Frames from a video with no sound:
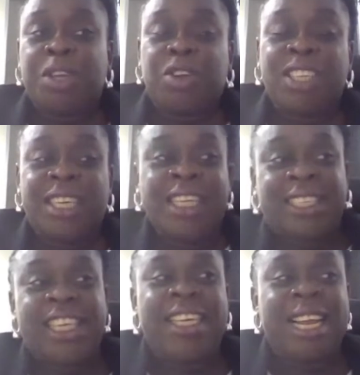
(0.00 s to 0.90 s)
they see
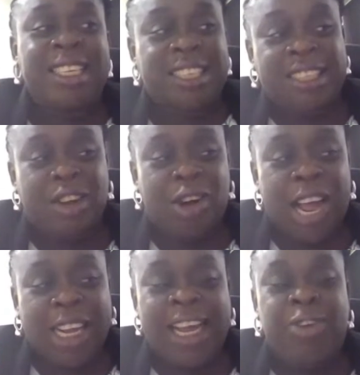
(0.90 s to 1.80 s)
that this
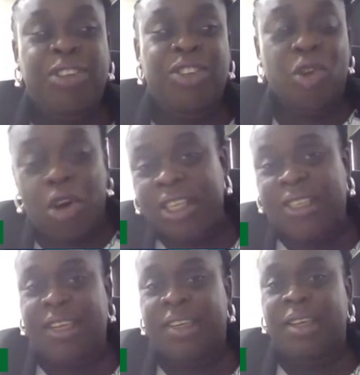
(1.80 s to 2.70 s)
account is
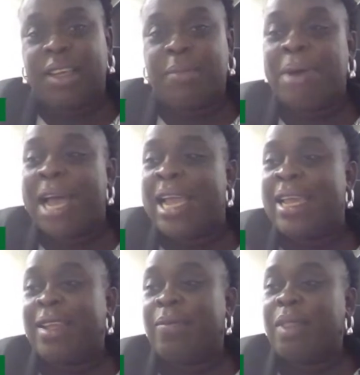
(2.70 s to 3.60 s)
audited by
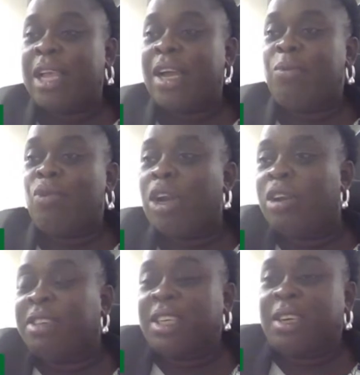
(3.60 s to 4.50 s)
one of
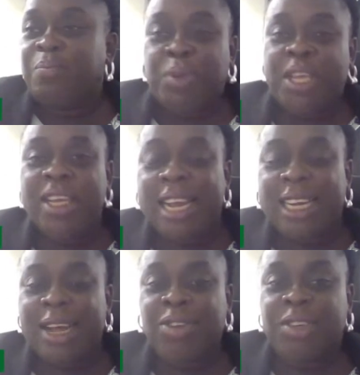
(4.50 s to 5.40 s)
the big
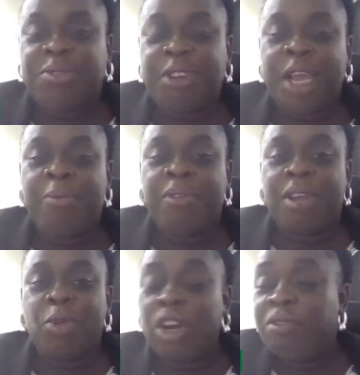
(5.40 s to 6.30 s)
accounting firms,
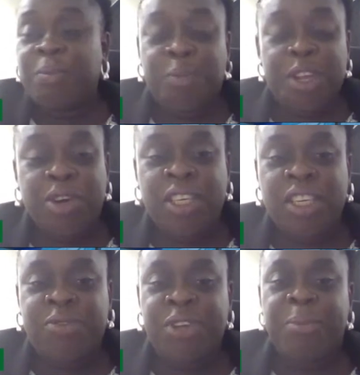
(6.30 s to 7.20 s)
one of the big audit
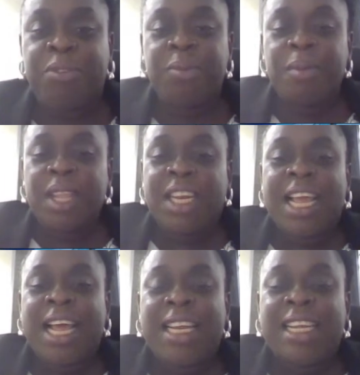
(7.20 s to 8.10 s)
firms, they
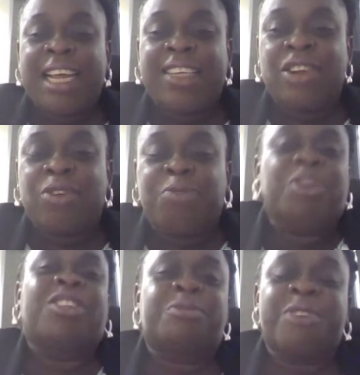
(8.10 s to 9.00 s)
are sort of
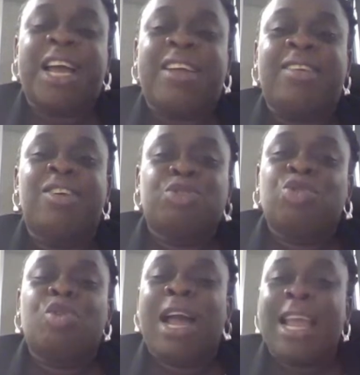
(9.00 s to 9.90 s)
fortified to go
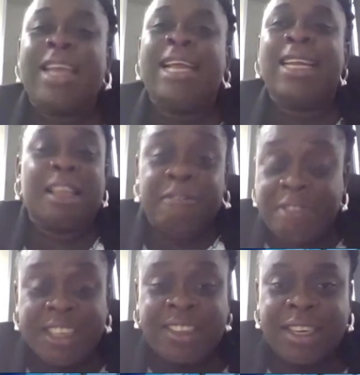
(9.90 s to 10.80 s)
ahead and
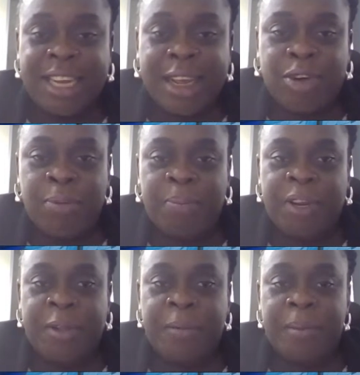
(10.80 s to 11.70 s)
invest in that
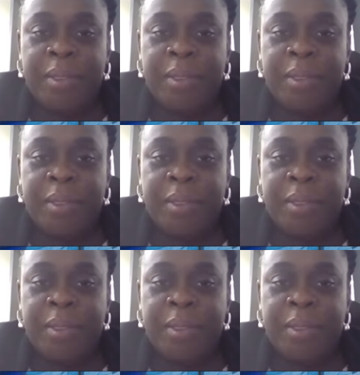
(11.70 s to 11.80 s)
company.